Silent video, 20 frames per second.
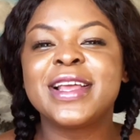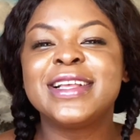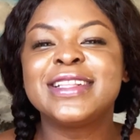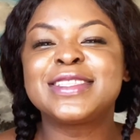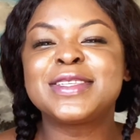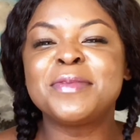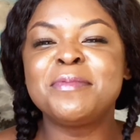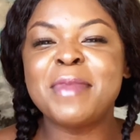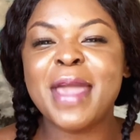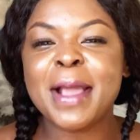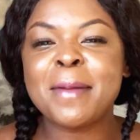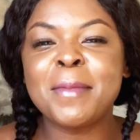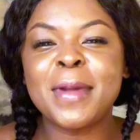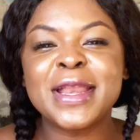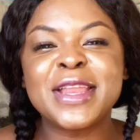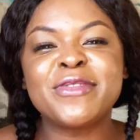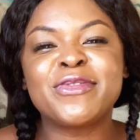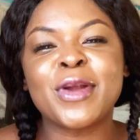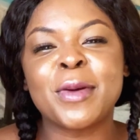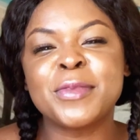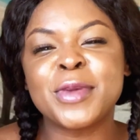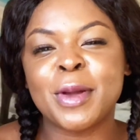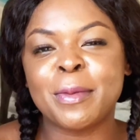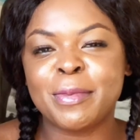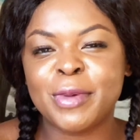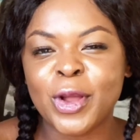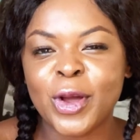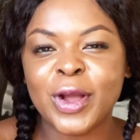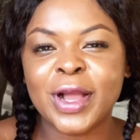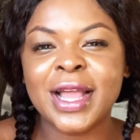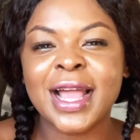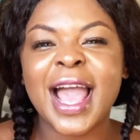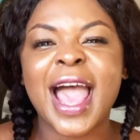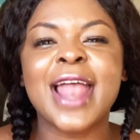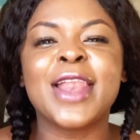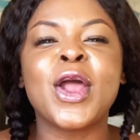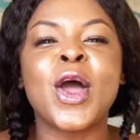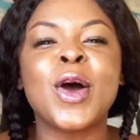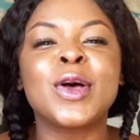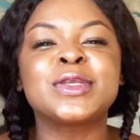to make money from your blog
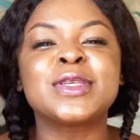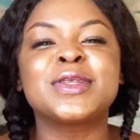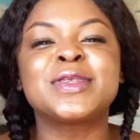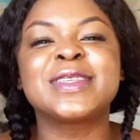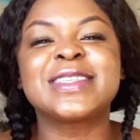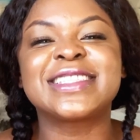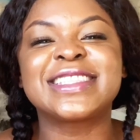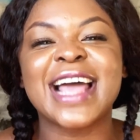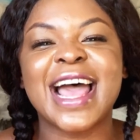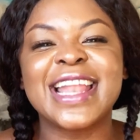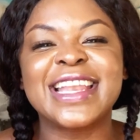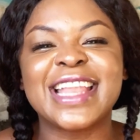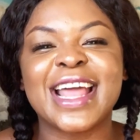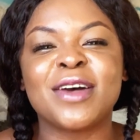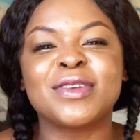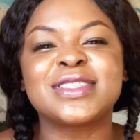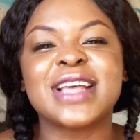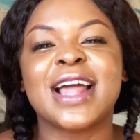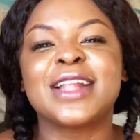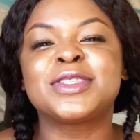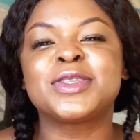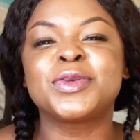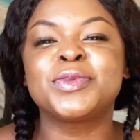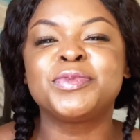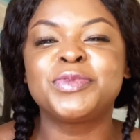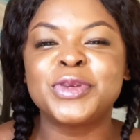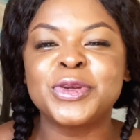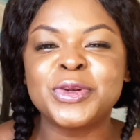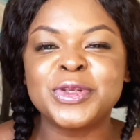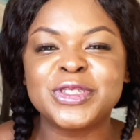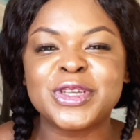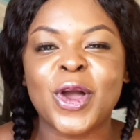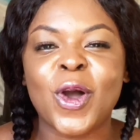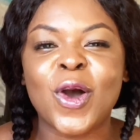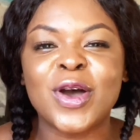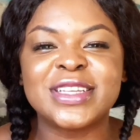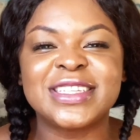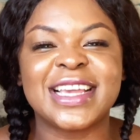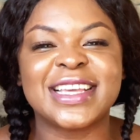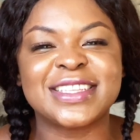and also to stand out and to build your
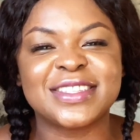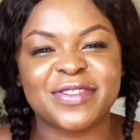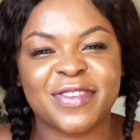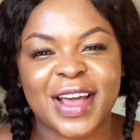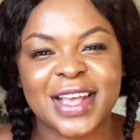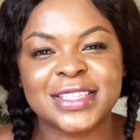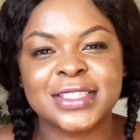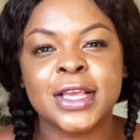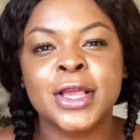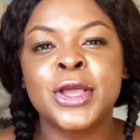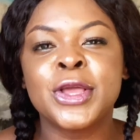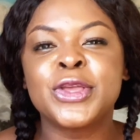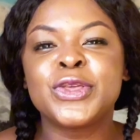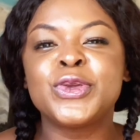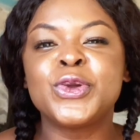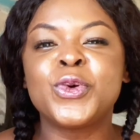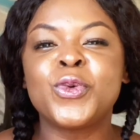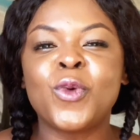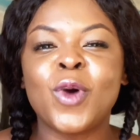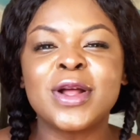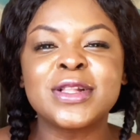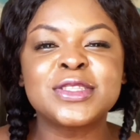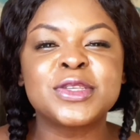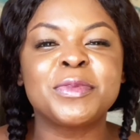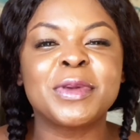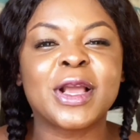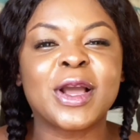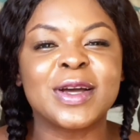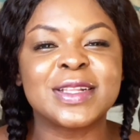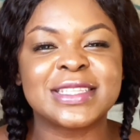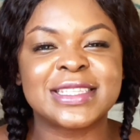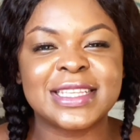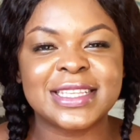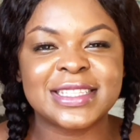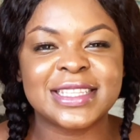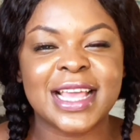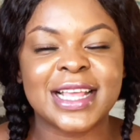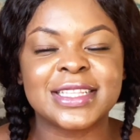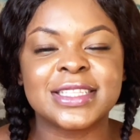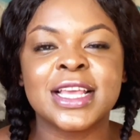audience fast, you want to be
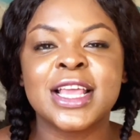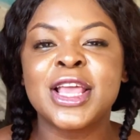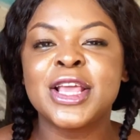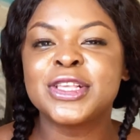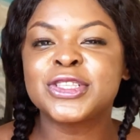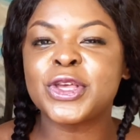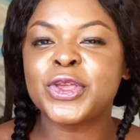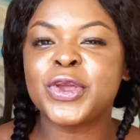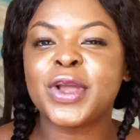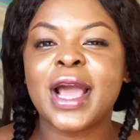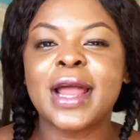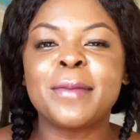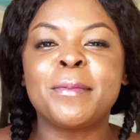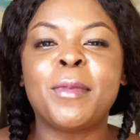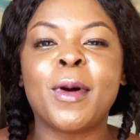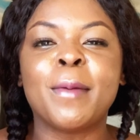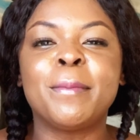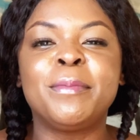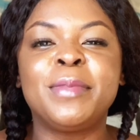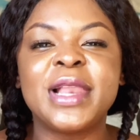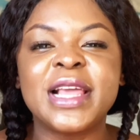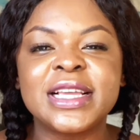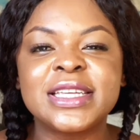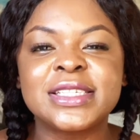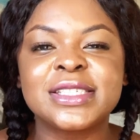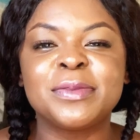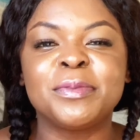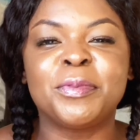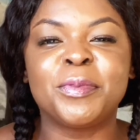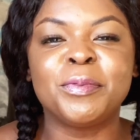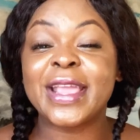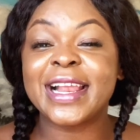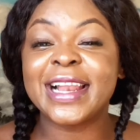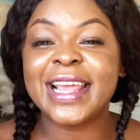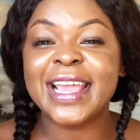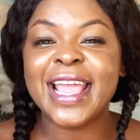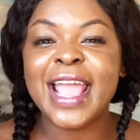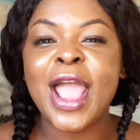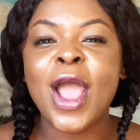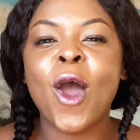consistent. So you can publish
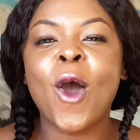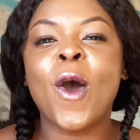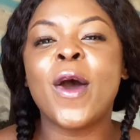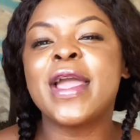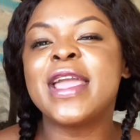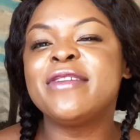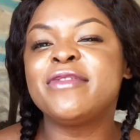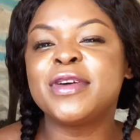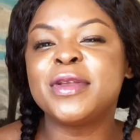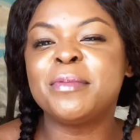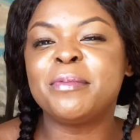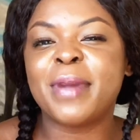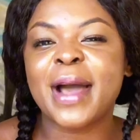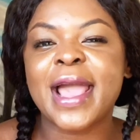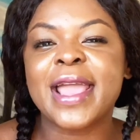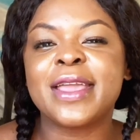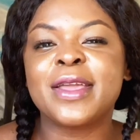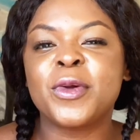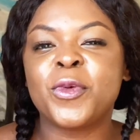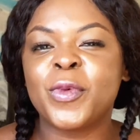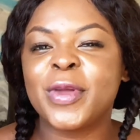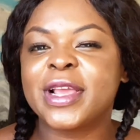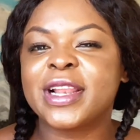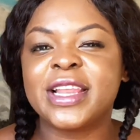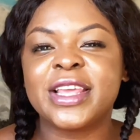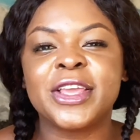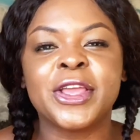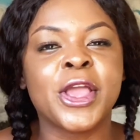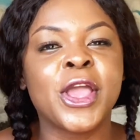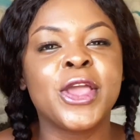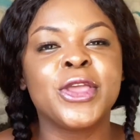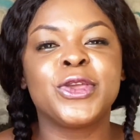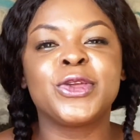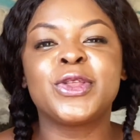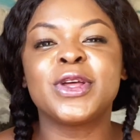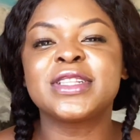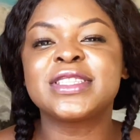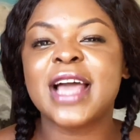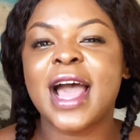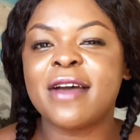weekly or even bi-weekly. You
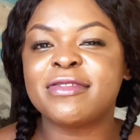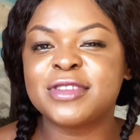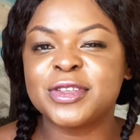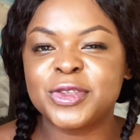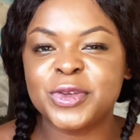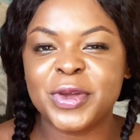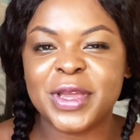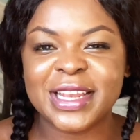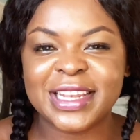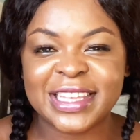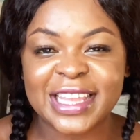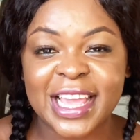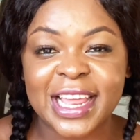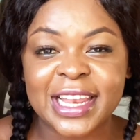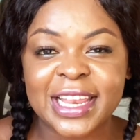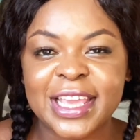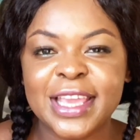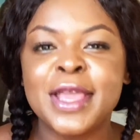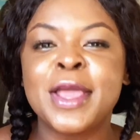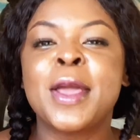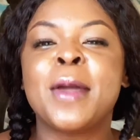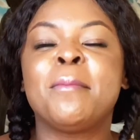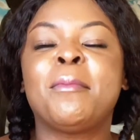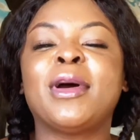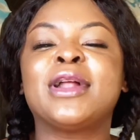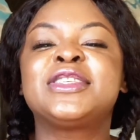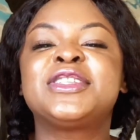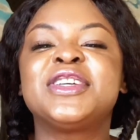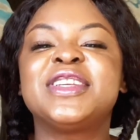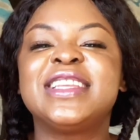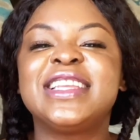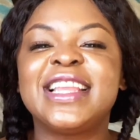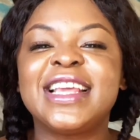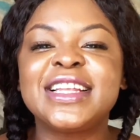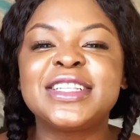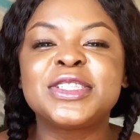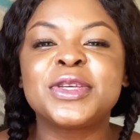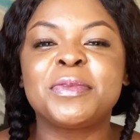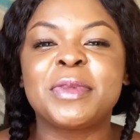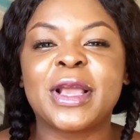don't have to do it daily, but you
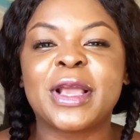need to be